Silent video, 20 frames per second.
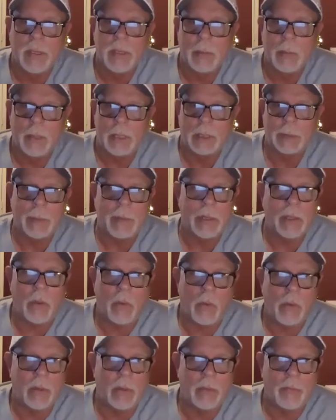But it's been
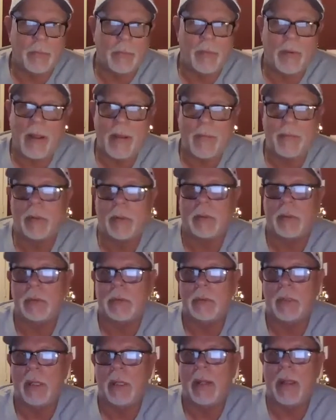going on forever
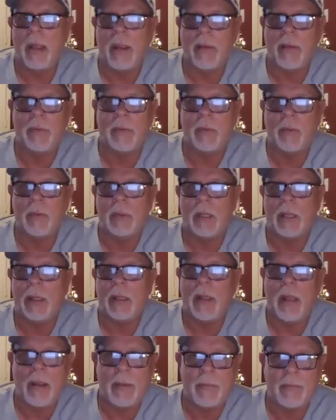and ever
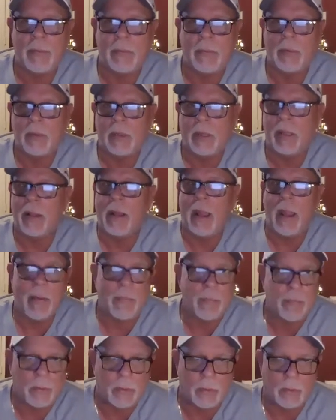and ever and
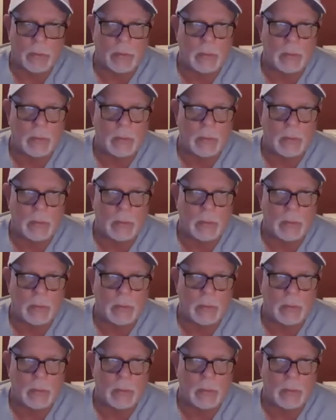ever.